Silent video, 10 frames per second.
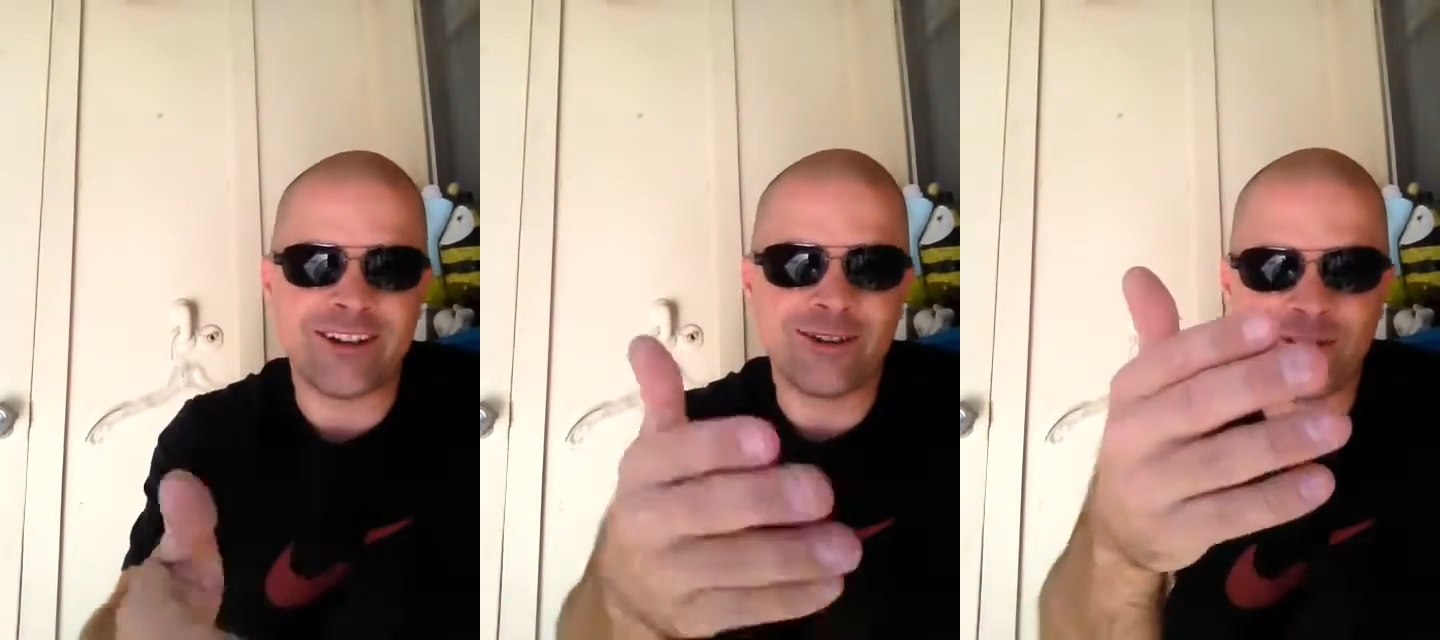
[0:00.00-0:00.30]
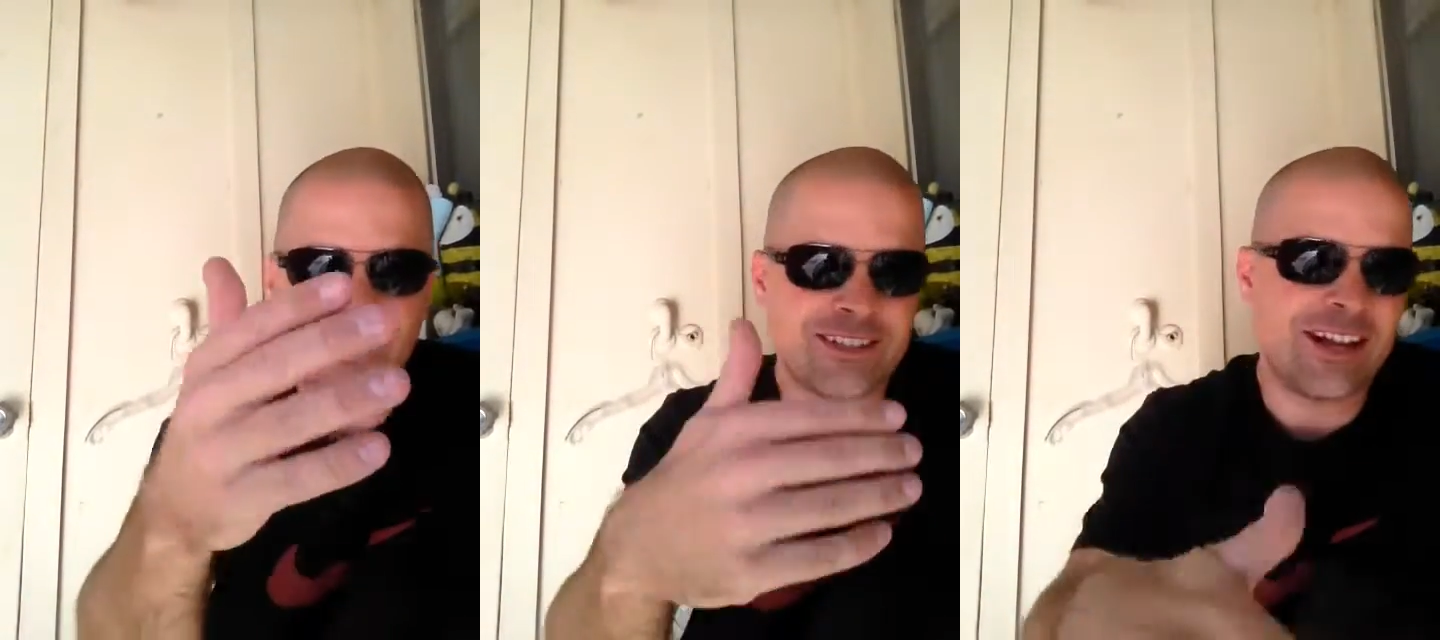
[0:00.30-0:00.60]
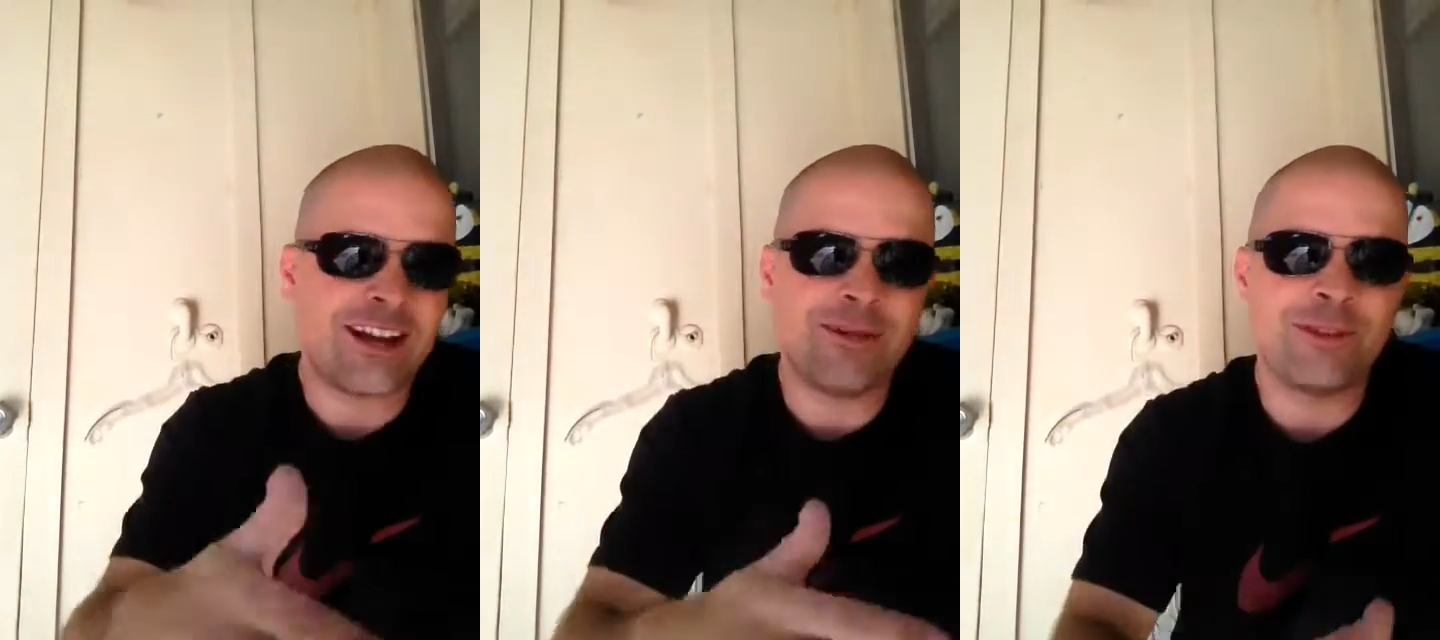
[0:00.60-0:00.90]
I don't know, it's
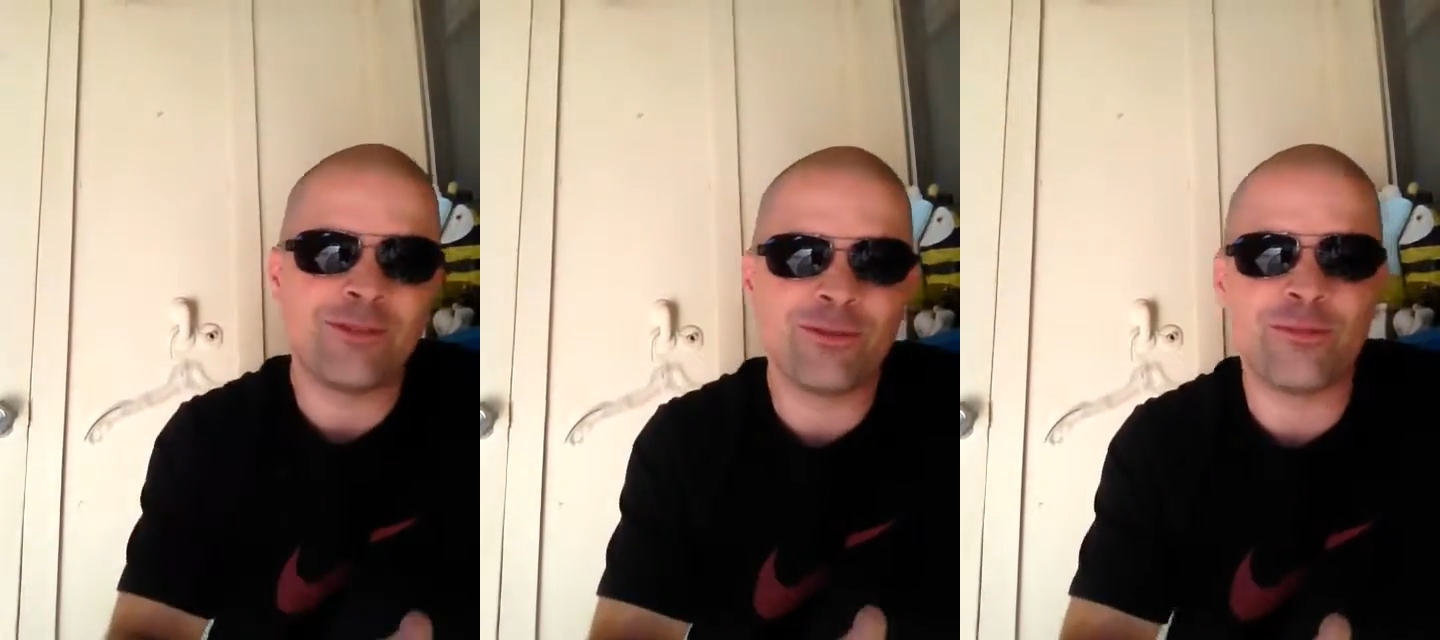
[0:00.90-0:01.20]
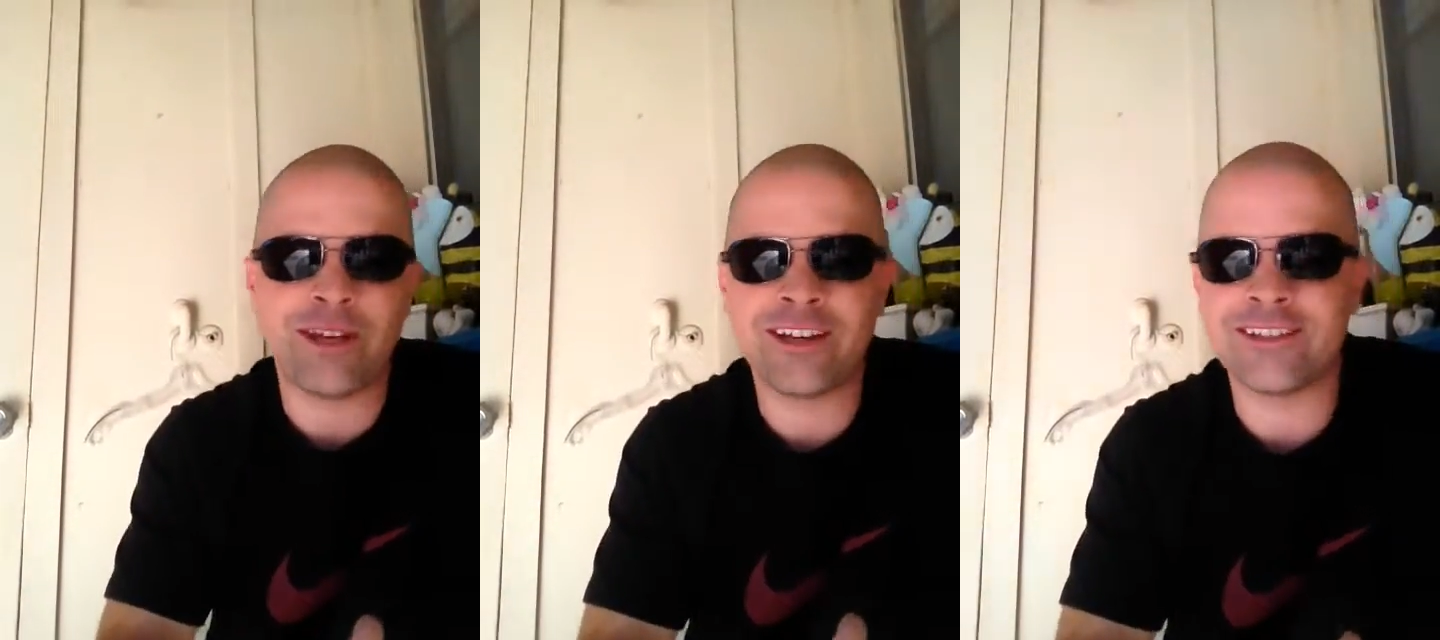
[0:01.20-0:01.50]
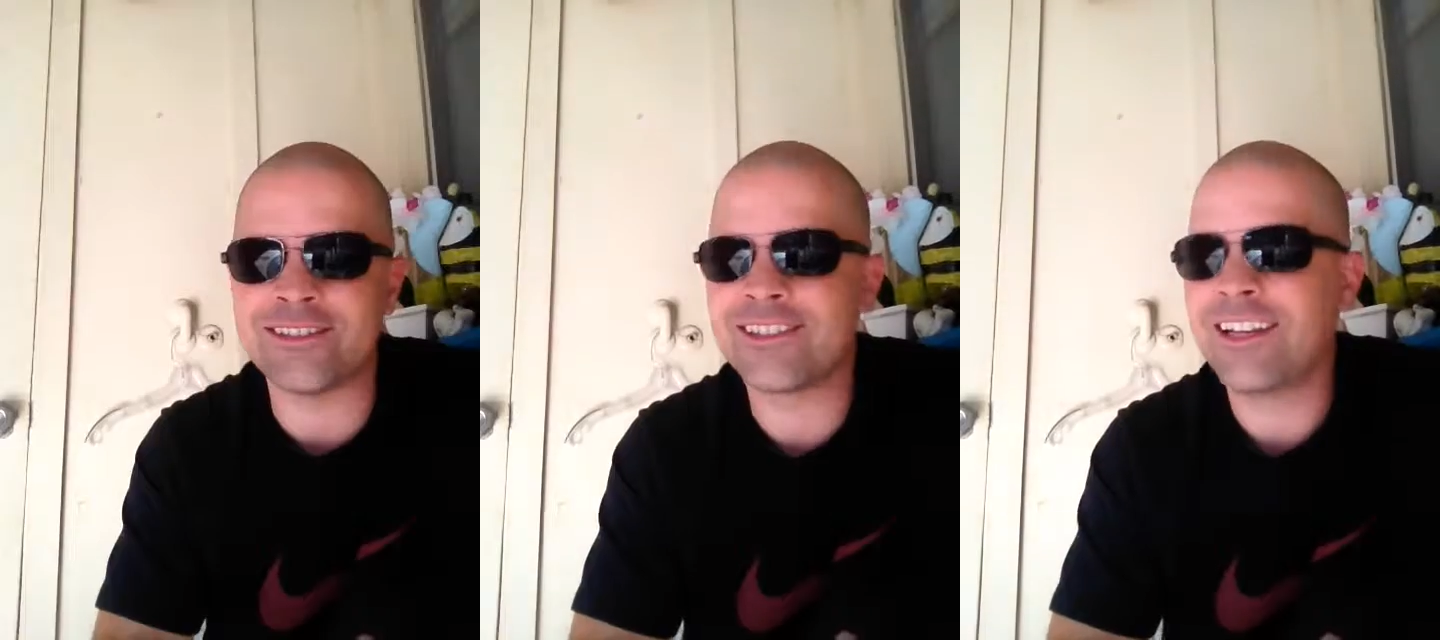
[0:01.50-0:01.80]
not coming through
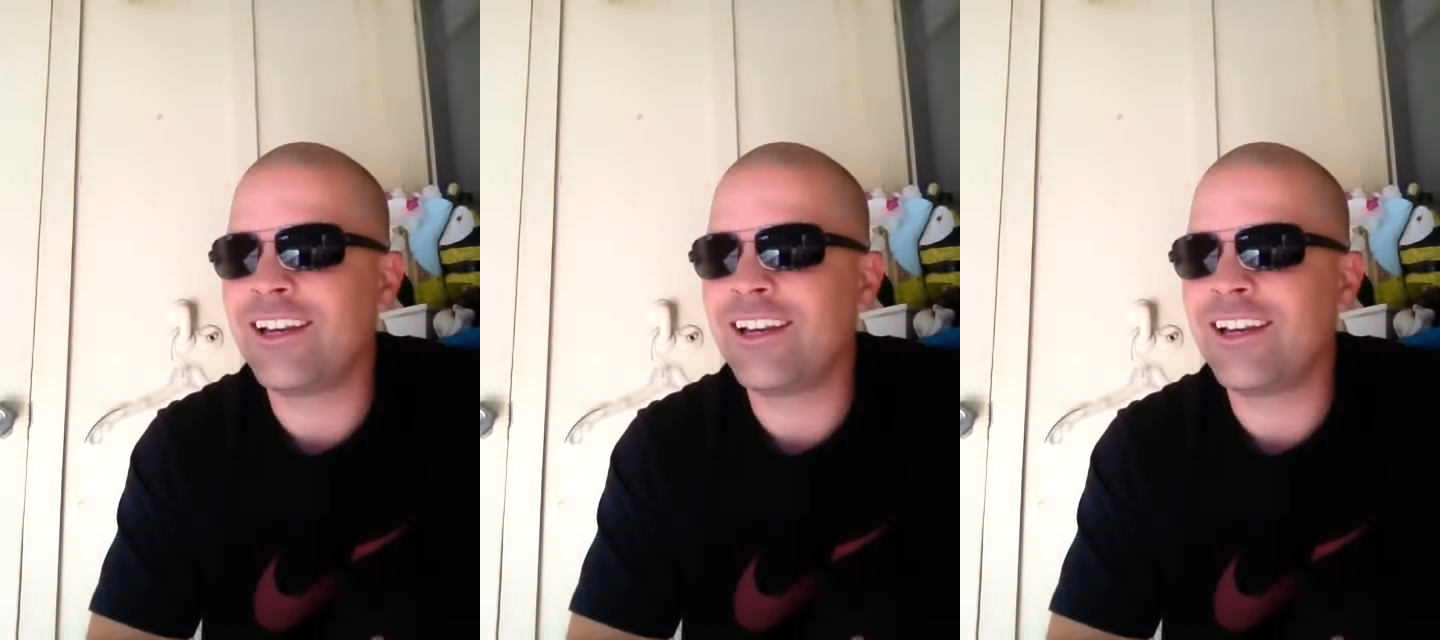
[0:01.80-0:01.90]
because